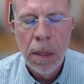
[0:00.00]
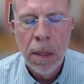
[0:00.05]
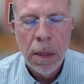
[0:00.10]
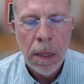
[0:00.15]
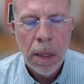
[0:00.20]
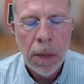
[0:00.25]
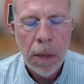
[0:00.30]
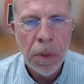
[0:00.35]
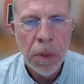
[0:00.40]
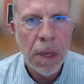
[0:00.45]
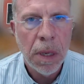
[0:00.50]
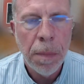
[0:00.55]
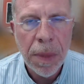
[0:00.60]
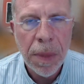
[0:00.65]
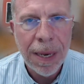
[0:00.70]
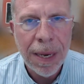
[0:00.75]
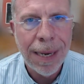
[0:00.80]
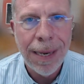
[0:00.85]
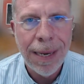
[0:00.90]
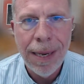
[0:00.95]
It was
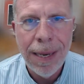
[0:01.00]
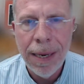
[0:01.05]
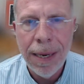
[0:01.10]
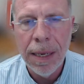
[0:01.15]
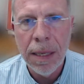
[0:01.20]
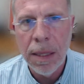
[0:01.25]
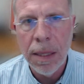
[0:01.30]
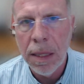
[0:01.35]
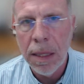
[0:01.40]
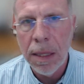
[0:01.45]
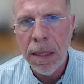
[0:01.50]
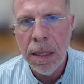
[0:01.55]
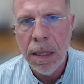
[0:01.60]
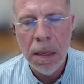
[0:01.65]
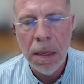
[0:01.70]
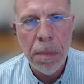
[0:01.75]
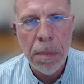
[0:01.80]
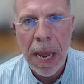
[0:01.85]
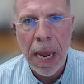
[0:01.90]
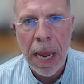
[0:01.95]
something that didn't exist in
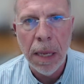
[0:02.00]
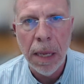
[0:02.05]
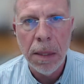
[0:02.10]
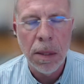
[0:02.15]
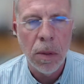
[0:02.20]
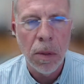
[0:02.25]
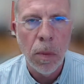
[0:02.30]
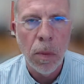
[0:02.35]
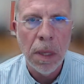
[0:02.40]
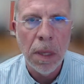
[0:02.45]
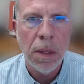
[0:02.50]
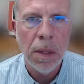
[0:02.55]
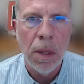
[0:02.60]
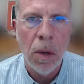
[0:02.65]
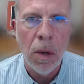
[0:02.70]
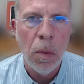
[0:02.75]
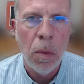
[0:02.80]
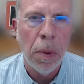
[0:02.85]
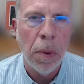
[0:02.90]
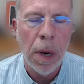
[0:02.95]
the past. There was
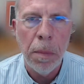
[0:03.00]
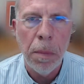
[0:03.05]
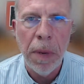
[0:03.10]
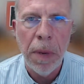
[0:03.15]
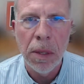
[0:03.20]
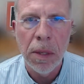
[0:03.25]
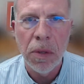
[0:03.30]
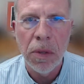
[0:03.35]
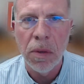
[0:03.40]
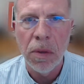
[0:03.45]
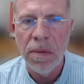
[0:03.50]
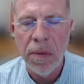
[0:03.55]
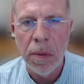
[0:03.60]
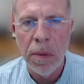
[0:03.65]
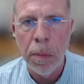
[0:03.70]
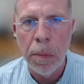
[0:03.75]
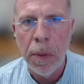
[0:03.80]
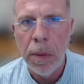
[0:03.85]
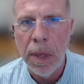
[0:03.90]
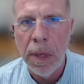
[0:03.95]
no broadband
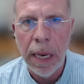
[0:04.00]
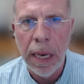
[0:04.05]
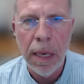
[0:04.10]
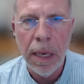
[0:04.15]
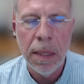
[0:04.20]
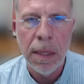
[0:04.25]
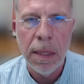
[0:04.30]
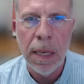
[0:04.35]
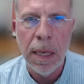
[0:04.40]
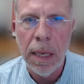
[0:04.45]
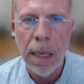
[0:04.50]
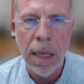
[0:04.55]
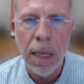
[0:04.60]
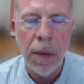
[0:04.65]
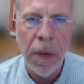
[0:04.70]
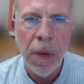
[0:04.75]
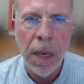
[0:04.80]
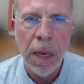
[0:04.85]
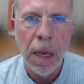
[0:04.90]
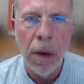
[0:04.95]
serviceable data set
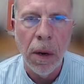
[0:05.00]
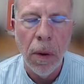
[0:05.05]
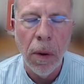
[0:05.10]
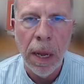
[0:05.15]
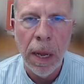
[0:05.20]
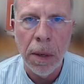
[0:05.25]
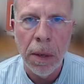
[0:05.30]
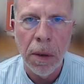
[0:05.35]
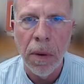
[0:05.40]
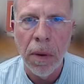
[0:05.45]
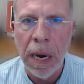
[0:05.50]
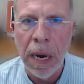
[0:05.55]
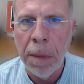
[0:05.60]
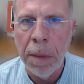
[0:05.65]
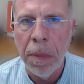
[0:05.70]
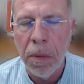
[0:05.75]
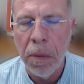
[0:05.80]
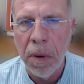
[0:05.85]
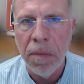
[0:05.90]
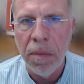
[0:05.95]
that we could go out and
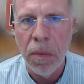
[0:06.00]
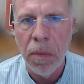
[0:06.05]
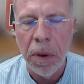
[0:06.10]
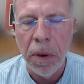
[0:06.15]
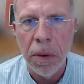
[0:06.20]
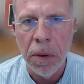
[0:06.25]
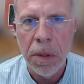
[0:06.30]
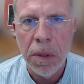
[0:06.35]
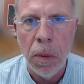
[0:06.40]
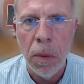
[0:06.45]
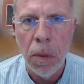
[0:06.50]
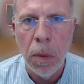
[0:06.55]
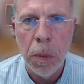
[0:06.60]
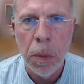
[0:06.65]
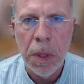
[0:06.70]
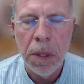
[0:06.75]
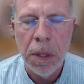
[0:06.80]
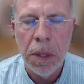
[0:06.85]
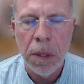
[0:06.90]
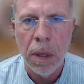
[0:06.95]
grab three or four years ago when
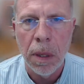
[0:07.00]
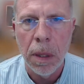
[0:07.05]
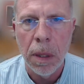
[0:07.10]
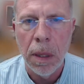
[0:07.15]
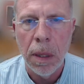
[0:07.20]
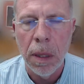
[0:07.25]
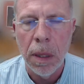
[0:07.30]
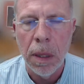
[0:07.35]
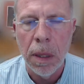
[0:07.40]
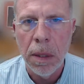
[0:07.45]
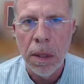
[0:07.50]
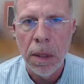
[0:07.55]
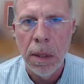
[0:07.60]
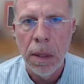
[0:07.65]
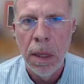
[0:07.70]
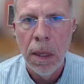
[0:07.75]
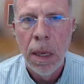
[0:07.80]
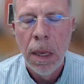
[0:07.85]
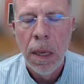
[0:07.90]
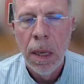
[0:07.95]
we started this.
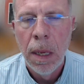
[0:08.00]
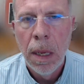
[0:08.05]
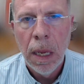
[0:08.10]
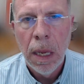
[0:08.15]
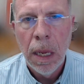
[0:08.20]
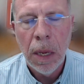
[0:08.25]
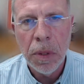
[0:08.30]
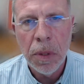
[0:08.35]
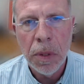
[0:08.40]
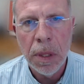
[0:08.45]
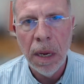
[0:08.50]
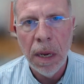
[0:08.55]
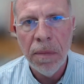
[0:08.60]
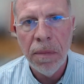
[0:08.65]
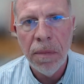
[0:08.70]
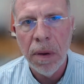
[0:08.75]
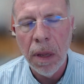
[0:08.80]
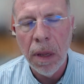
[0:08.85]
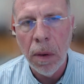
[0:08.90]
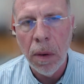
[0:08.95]
It was an
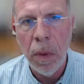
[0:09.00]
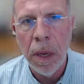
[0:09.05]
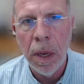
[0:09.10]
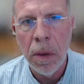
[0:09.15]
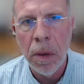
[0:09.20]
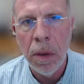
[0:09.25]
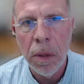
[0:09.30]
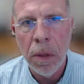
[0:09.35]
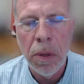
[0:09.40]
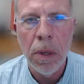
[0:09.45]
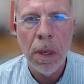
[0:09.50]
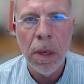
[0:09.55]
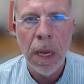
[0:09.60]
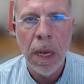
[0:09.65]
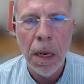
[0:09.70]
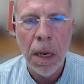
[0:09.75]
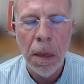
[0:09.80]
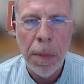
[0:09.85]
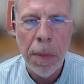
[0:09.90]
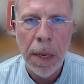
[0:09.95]
effort that we undertook at
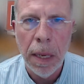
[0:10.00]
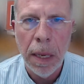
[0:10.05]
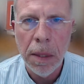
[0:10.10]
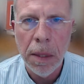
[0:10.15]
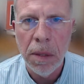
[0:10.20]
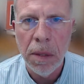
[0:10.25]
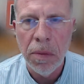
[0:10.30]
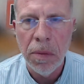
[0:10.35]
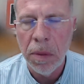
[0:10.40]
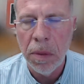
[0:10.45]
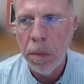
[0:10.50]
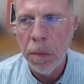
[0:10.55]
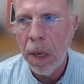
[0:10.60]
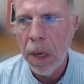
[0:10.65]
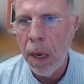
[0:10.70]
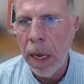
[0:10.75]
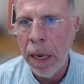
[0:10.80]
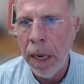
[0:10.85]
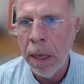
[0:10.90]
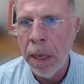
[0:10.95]
the behest of some
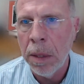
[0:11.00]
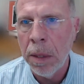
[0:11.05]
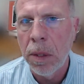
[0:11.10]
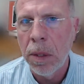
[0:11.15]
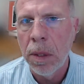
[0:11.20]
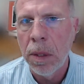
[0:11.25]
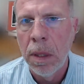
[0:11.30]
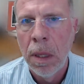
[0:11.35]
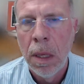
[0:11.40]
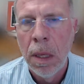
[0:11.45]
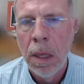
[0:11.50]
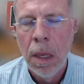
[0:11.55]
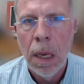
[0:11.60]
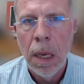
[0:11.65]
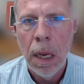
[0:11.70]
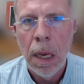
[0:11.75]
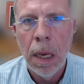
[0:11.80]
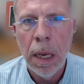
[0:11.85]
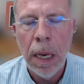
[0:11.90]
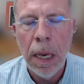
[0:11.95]
clients
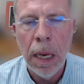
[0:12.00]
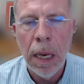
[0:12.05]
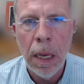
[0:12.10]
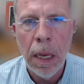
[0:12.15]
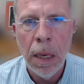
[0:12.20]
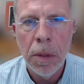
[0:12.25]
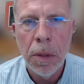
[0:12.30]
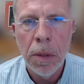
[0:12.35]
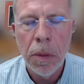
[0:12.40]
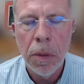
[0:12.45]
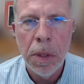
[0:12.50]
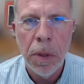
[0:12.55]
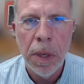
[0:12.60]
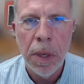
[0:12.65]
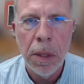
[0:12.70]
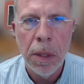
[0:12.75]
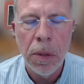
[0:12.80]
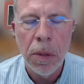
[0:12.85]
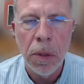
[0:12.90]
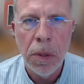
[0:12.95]
uh, and industry trade
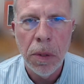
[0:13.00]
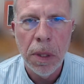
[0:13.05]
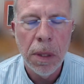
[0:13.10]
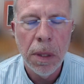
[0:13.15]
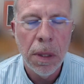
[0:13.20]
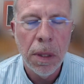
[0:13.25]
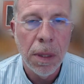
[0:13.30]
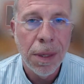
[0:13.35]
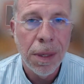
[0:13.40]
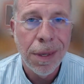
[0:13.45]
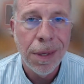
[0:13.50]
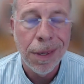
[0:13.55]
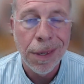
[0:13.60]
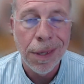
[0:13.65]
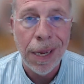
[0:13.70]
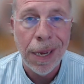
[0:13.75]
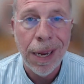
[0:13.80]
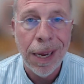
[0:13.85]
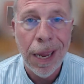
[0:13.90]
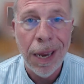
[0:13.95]
associations to say,
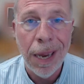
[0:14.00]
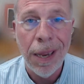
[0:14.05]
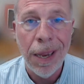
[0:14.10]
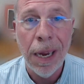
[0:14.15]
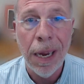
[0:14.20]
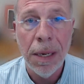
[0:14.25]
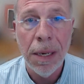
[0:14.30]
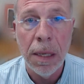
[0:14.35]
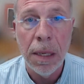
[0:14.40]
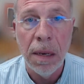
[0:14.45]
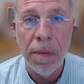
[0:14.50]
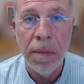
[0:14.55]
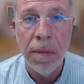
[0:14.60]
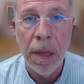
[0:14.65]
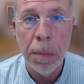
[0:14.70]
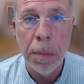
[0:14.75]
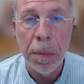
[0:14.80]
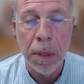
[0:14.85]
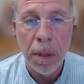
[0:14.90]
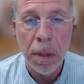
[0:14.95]
can you actually
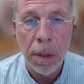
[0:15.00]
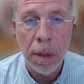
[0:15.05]
develop this?